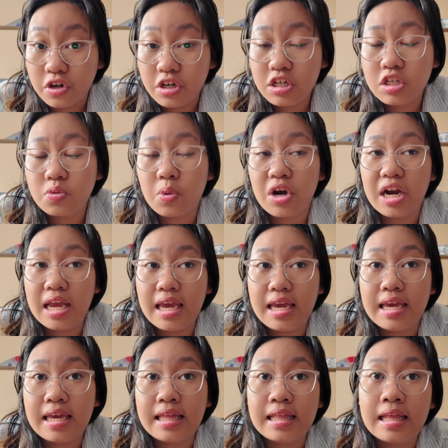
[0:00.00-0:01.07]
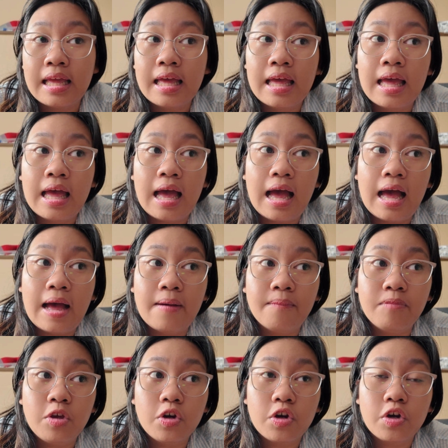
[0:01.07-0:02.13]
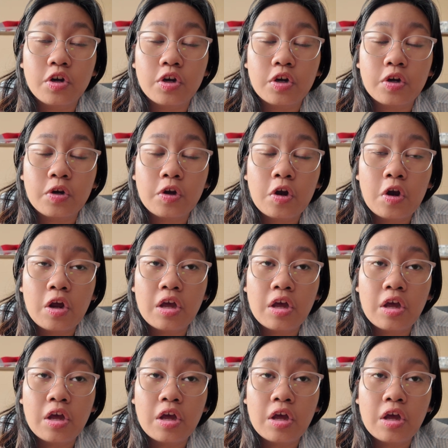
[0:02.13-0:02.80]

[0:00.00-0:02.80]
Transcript: nurse, wherein you are